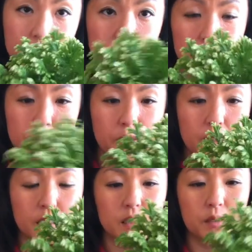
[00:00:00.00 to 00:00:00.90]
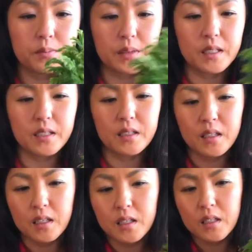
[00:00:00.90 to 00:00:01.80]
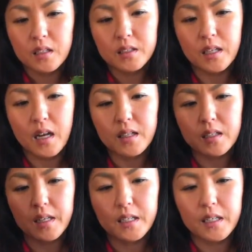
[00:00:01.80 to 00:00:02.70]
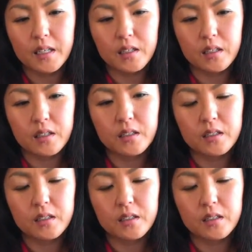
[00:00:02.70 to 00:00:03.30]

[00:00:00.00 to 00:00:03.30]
Christmas, but not like here.